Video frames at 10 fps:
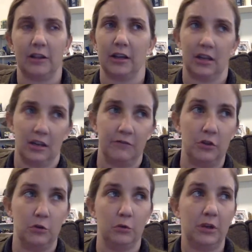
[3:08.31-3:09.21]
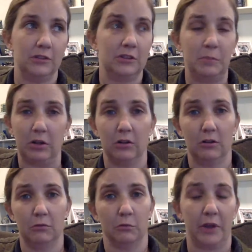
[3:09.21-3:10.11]
Like if you
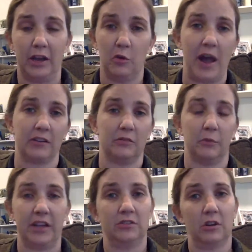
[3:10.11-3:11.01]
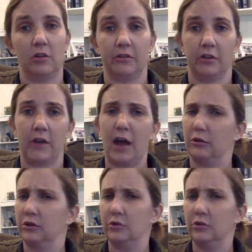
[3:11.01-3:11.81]
spill radioactive waste all over the ground,